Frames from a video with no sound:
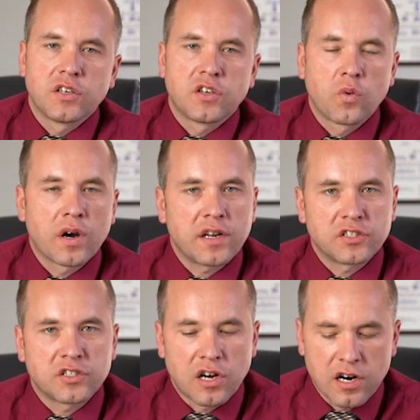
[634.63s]
to where you
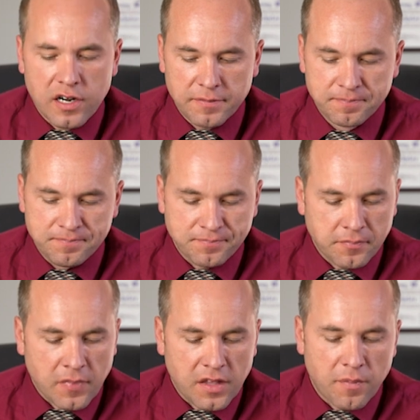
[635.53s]
started.
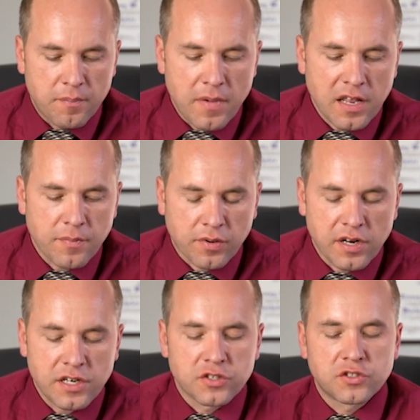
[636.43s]
You know, many
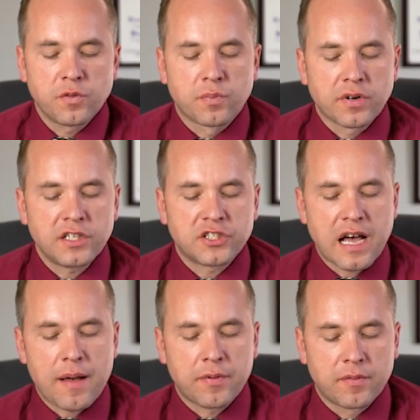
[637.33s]
preachers who preach
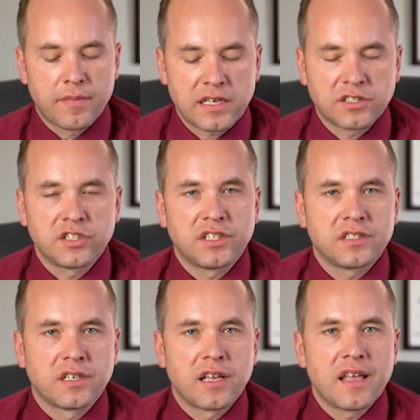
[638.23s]
topical
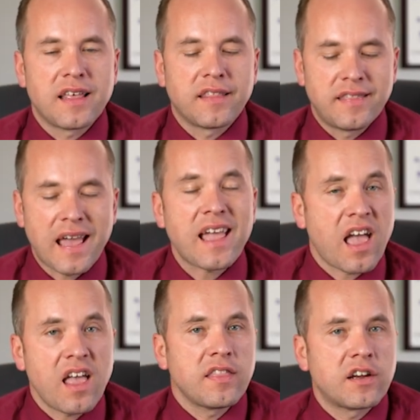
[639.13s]
messages, they
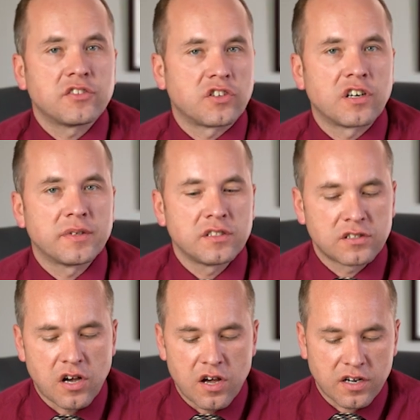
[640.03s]
end their sermons
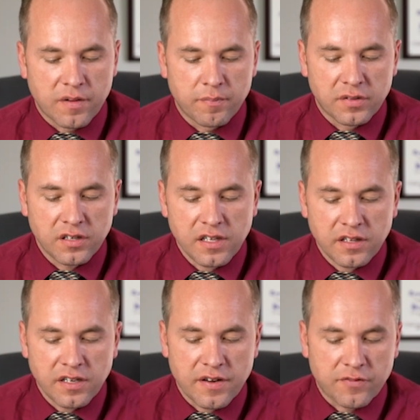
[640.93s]
on a
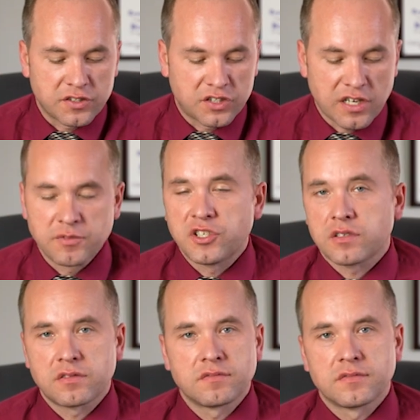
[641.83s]
completely different
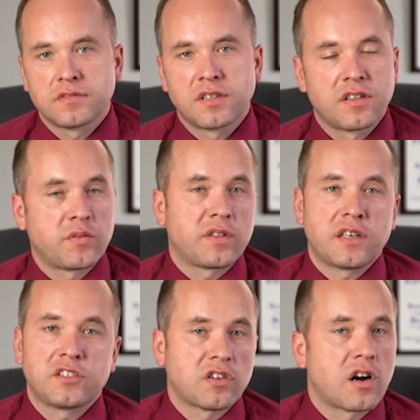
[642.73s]
subject than what
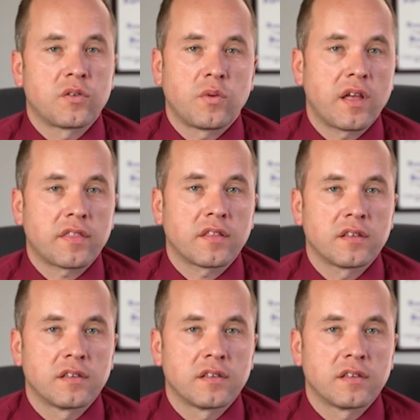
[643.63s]
they started with.